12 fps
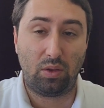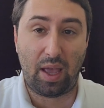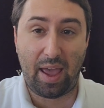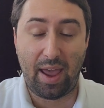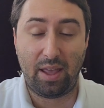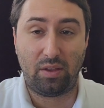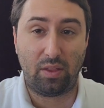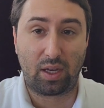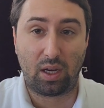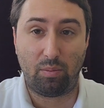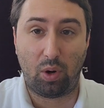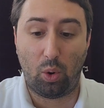add to the
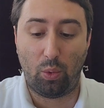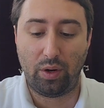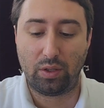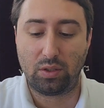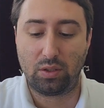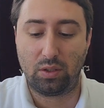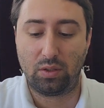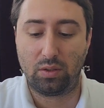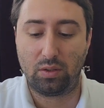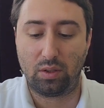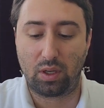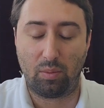kaporis.
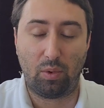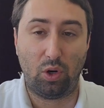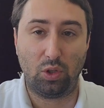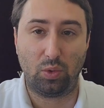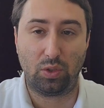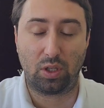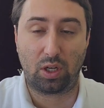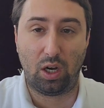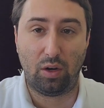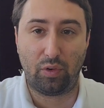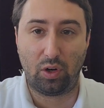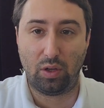Kaporis was the
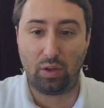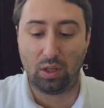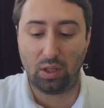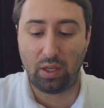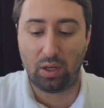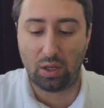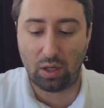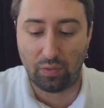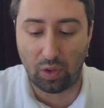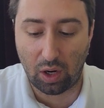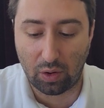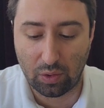cover, the lid of
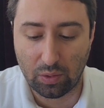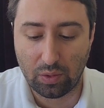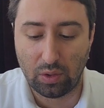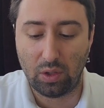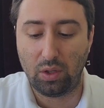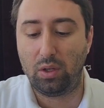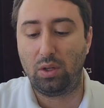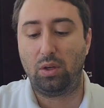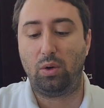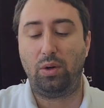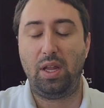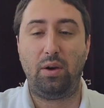the aron.
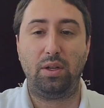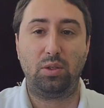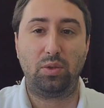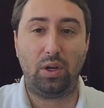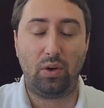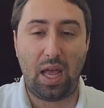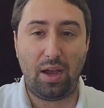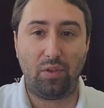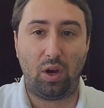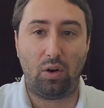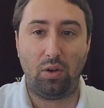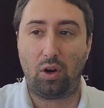Or nowadays we don't have
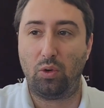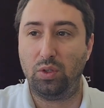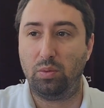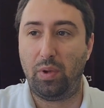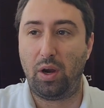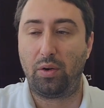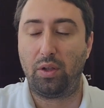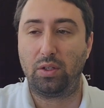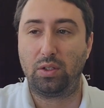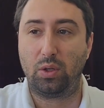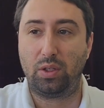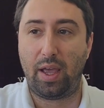the aron, the aron was buried.
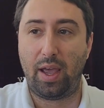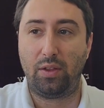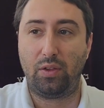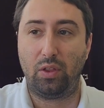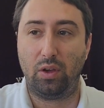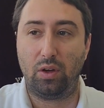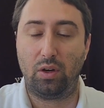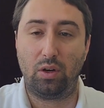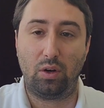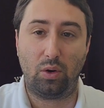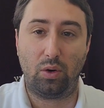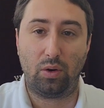So to add to the,
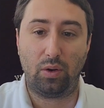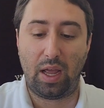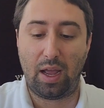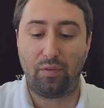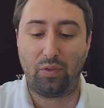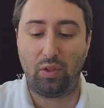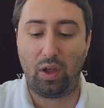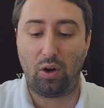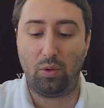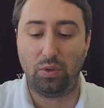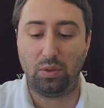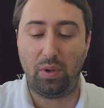or after the
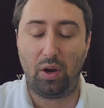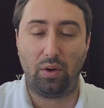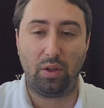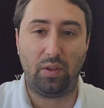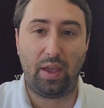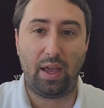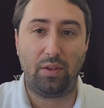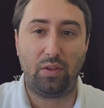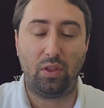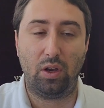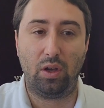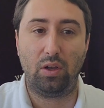aron was buried, to add
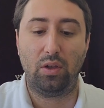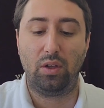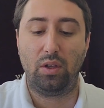to the